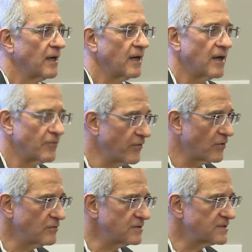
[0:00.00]
Uh,
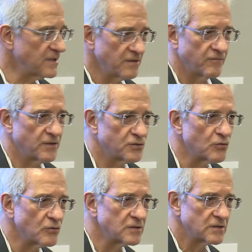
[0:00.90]
those
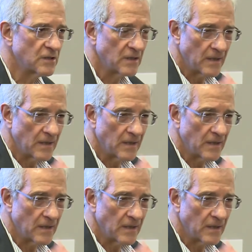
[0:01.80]
individuals